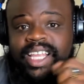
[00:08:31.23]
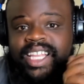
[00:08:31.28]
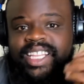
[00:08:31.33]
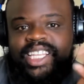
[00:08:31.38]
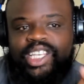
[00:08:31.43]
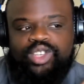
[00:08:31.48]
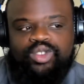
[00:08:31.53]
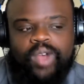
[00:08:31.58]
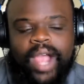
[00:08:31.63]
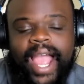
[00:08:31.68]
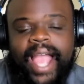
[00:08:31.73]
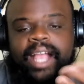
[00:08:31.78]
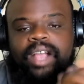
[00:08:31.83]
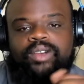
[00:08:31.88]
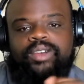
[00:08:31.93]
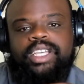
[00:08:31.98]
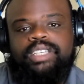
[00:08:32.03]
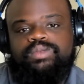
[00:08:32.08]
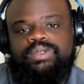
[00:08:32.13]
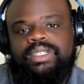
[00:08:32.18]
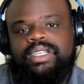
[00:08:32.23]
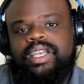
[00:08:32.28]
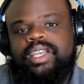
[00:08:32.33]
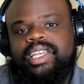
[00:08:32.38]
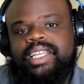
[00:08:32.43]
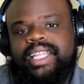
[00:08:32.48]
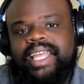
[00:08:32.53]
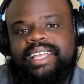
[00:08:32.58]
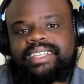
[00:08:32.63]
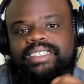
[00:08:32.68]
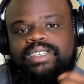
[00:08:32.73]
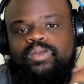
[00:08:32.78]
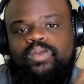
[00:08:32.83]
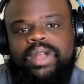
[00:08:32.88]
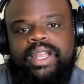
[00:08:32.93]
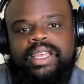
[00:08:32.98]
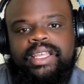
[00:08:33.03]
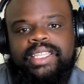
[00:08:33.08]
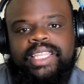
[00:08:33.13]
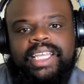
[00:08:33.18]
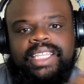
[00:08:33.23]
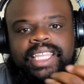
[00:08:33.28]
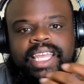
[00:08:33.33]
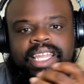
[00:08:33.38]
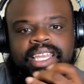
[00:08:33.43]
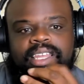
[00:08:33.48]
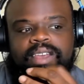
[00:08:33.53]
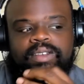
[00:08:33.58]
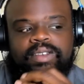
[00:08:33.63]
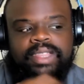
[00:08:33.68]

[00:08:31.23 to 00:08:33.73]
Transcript: the drag queens will tell you that. So what do you think they do?